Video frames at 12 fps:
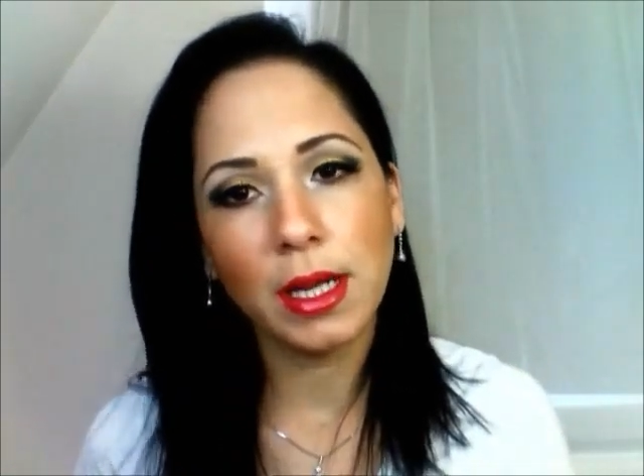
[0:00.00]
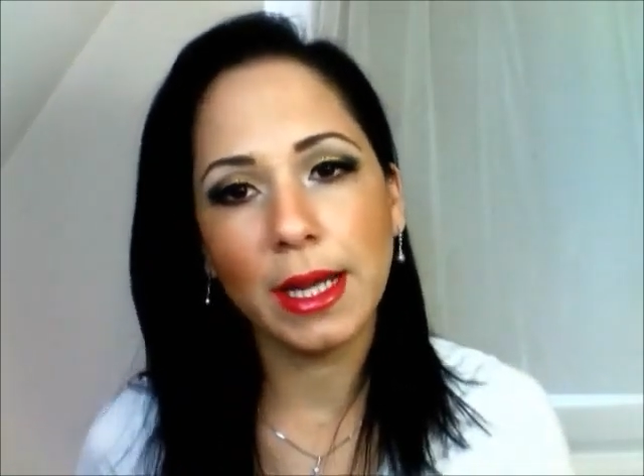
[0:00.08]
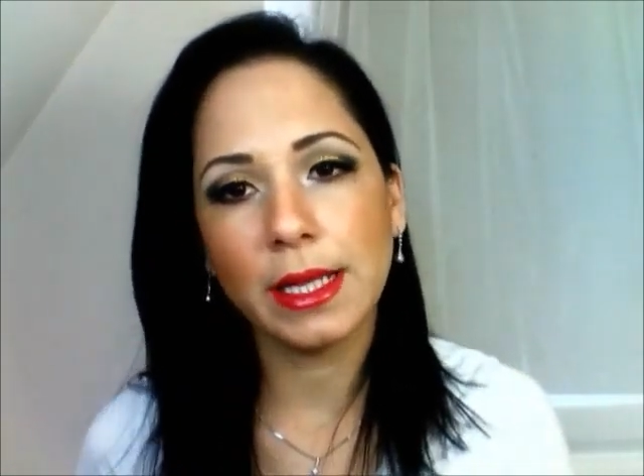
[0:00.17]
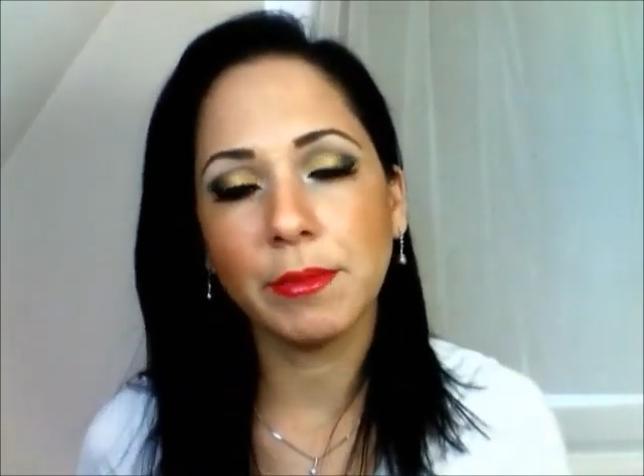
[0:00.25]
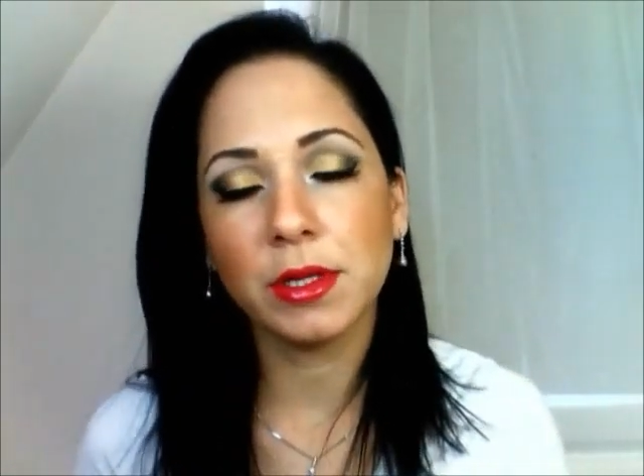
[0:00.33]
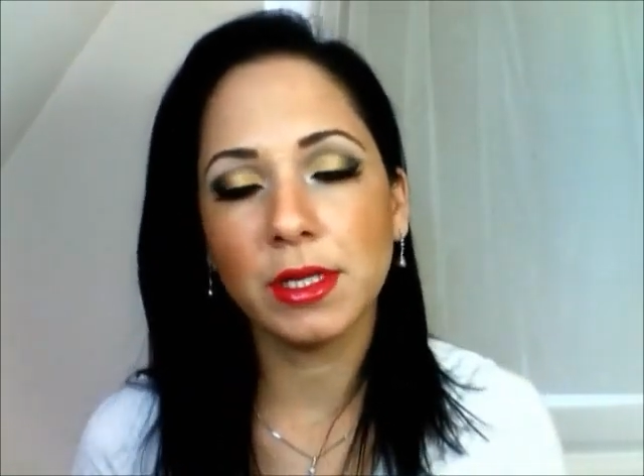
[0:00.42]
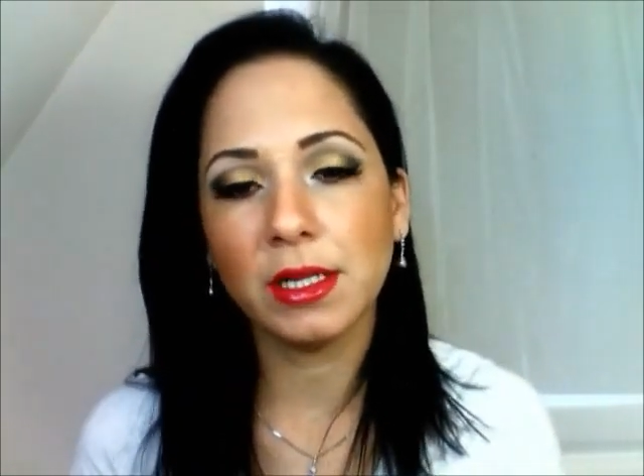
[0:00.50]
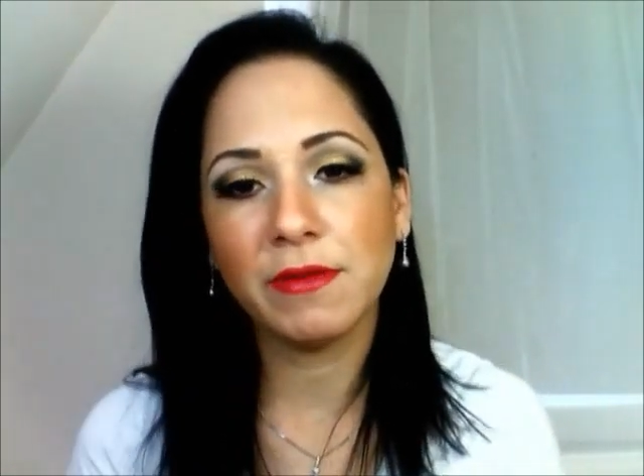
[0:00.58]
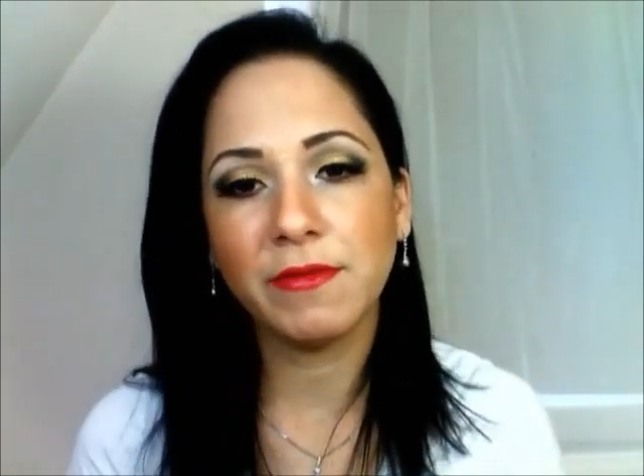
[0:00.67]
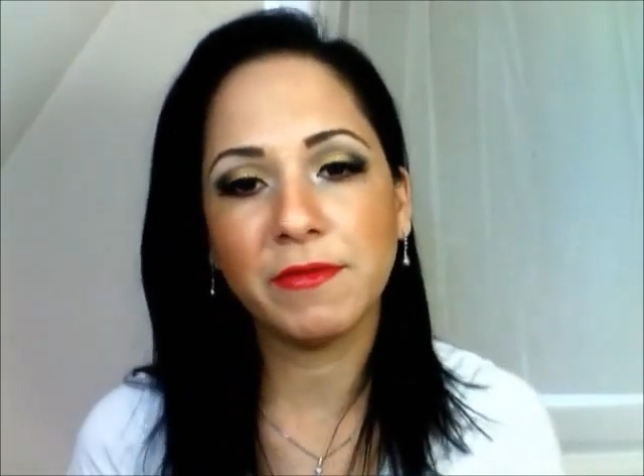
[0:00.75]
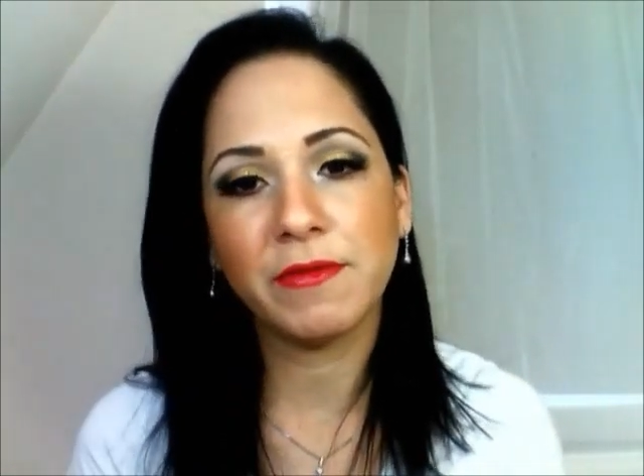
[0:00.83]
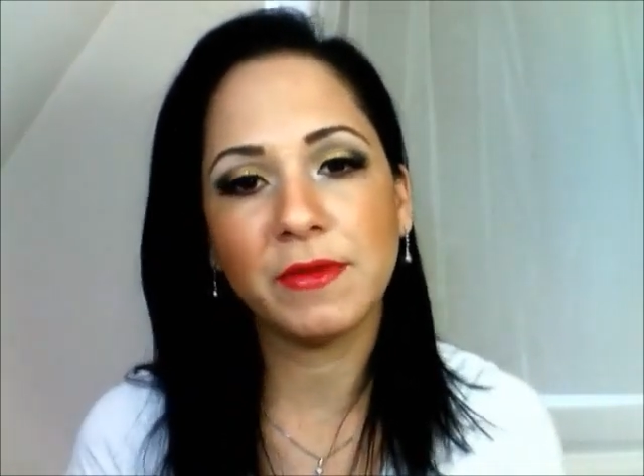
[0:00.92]
and I'm gonna
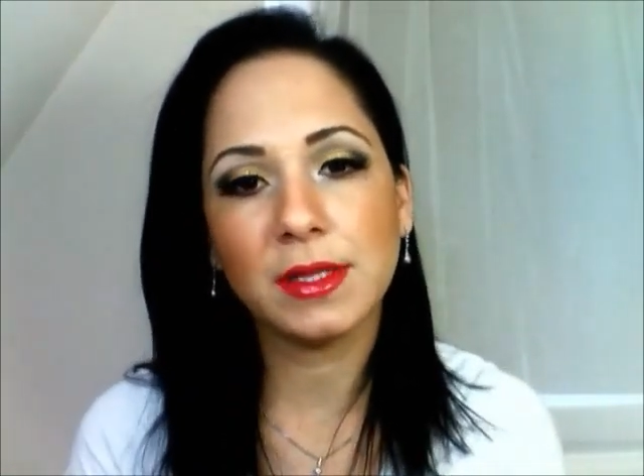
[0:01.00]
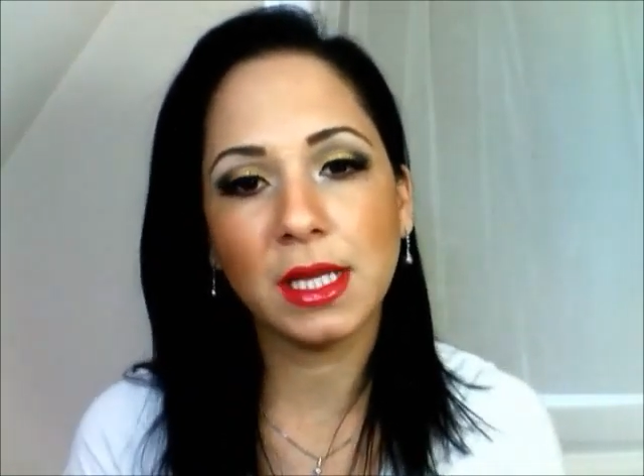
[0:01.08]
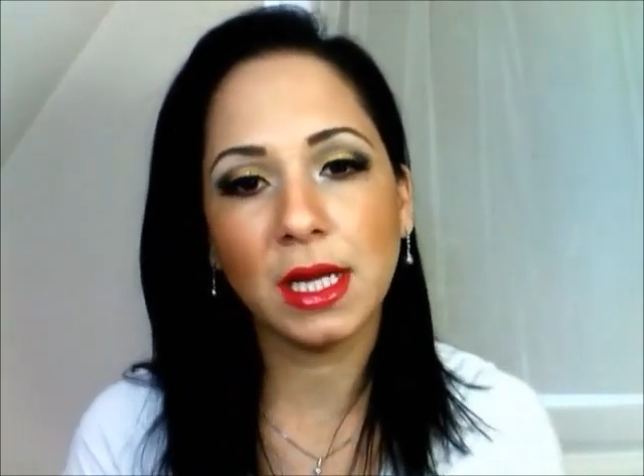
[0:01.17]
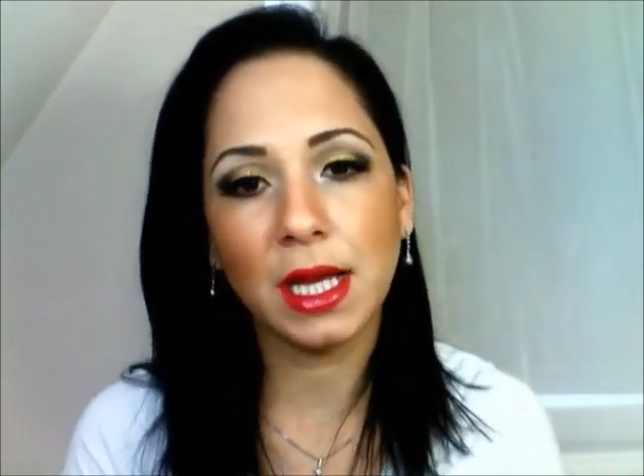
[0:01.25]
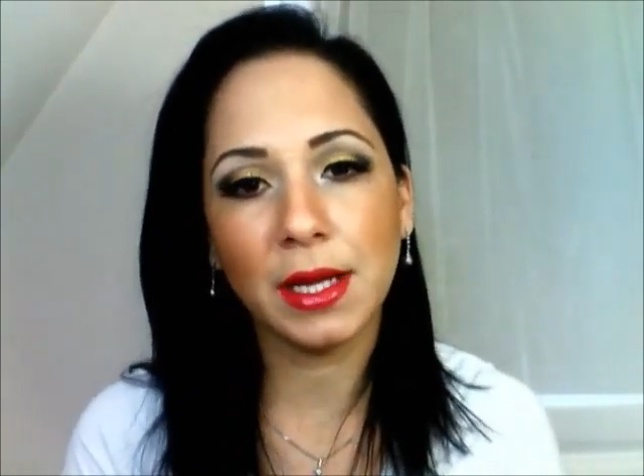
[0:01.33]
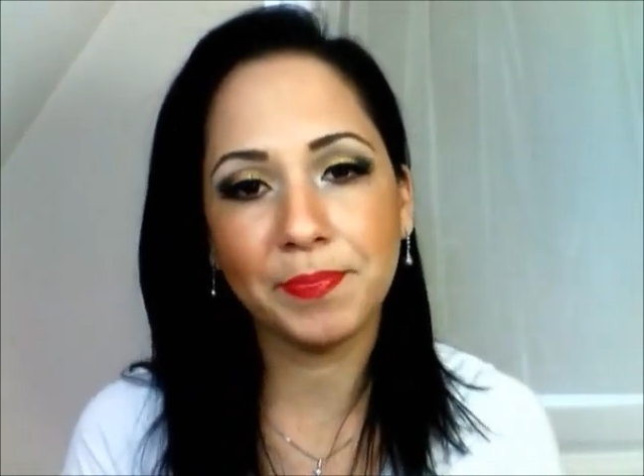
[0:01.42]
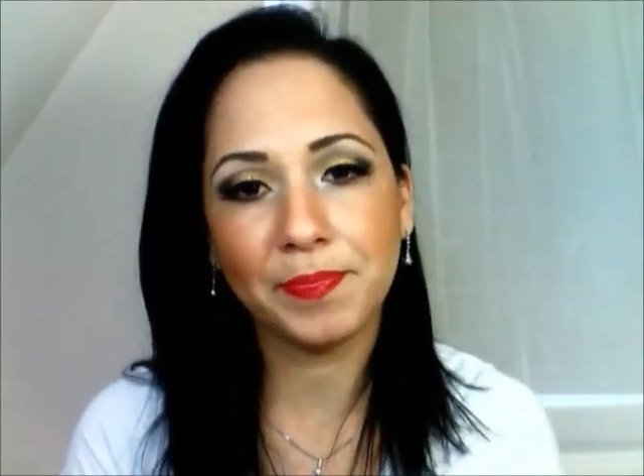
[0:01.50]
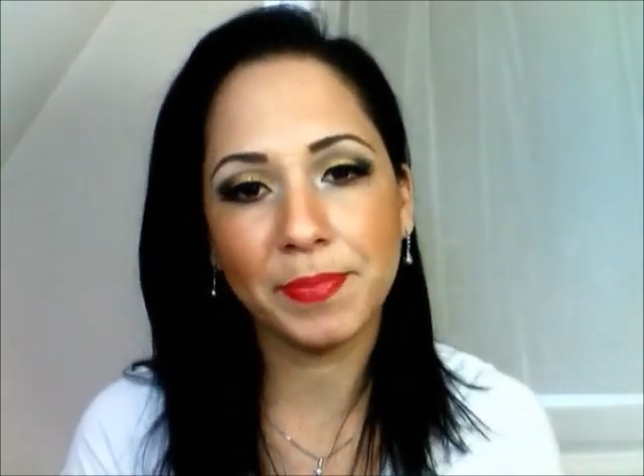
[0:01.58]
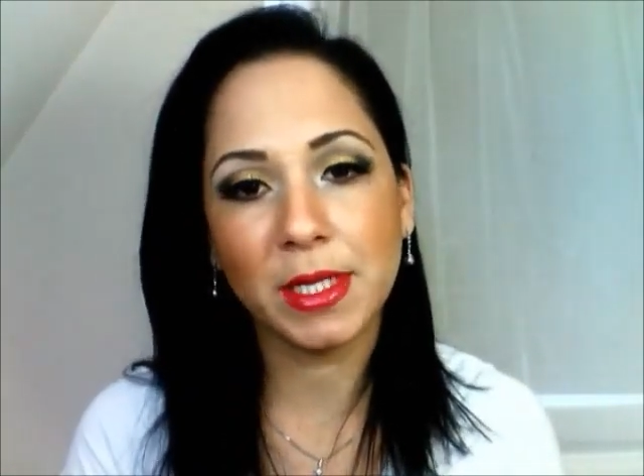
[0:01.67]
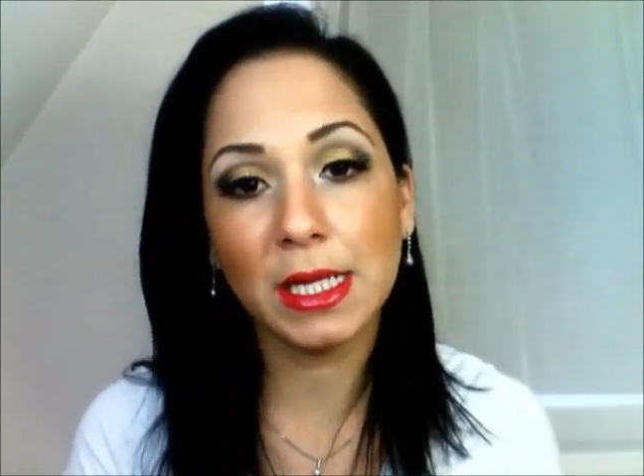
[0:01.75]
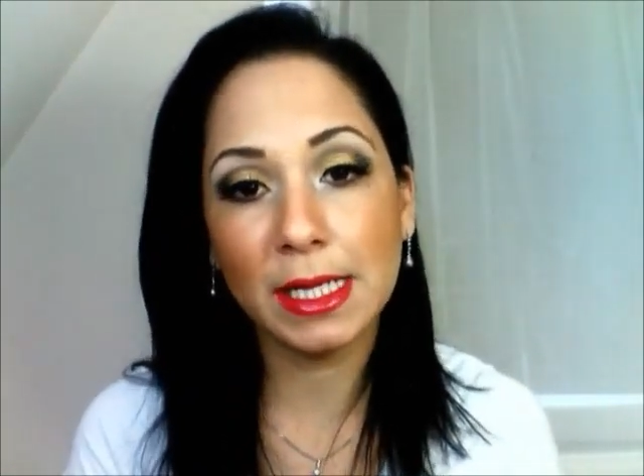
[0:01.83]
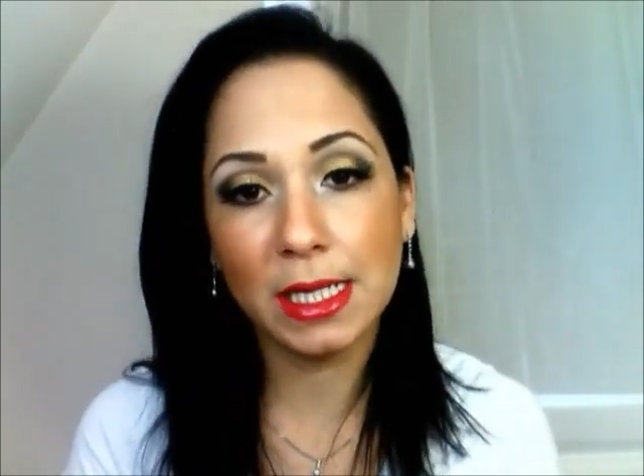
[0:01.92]
leave the
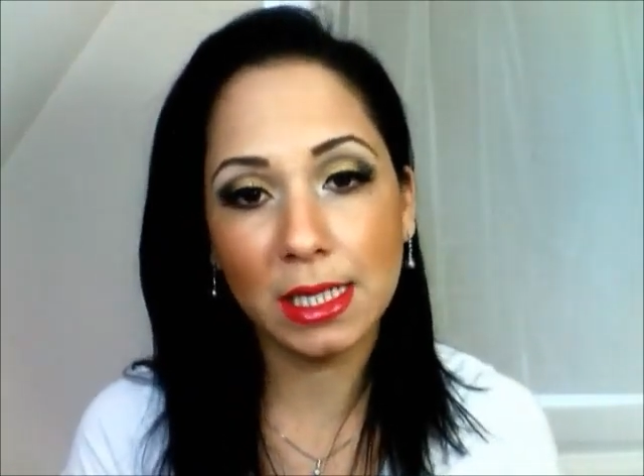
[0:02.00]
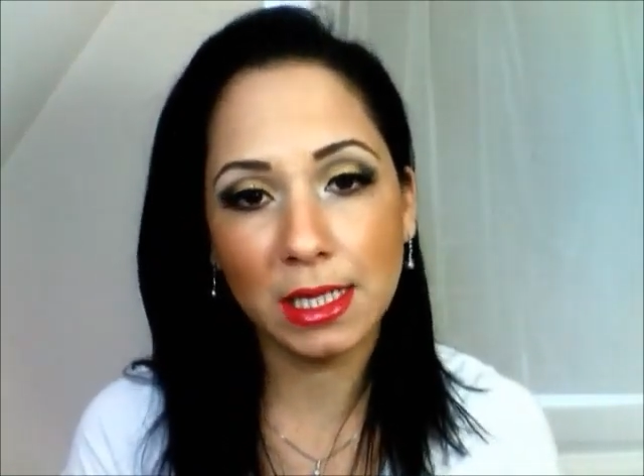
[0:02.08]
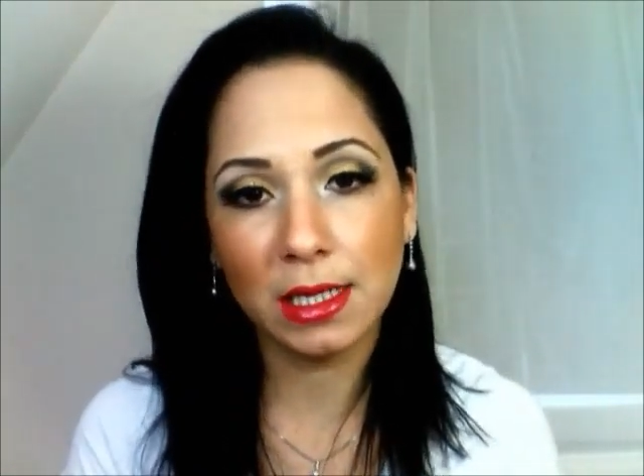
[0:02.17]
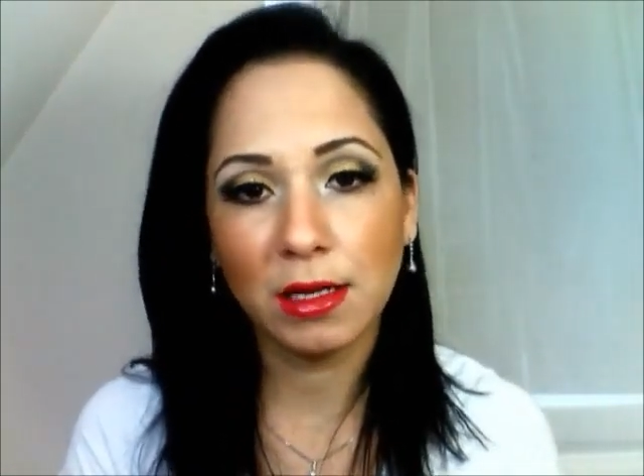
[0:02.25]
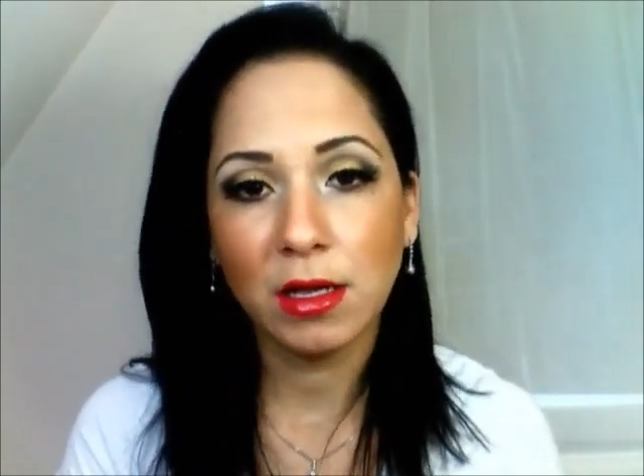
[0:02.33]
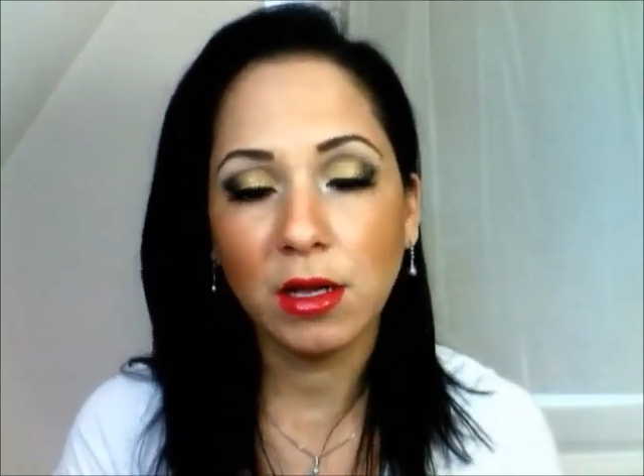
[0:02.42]
link